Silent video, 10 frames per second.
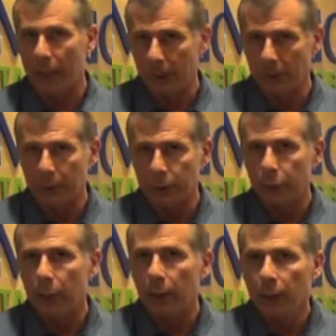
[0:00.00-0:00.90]

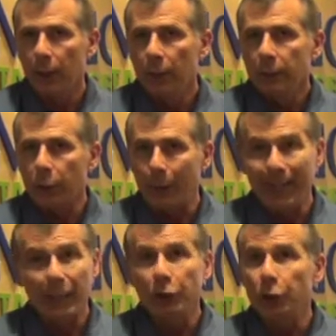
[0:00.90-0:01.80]
acreage. So
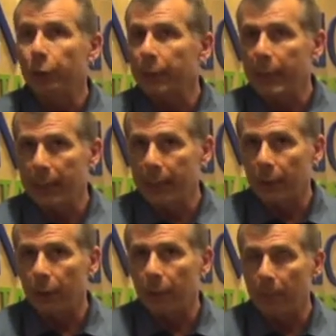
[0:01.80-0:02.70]
unless you're
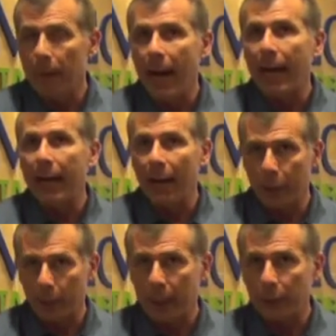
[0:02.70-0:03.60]
nearby
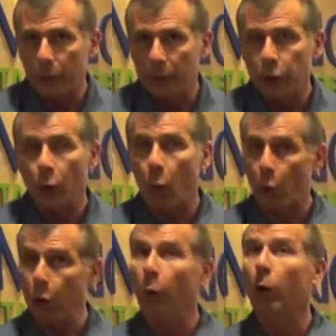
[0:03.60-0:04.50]
other acreage, or
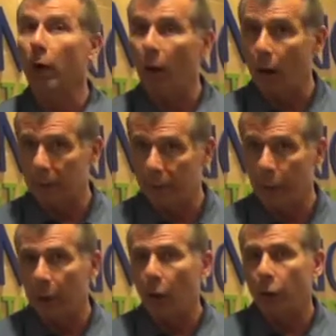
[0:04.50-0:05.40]
you are a, a
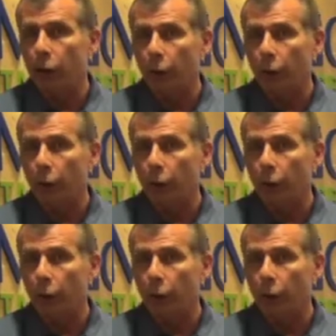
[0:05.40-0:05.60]
very large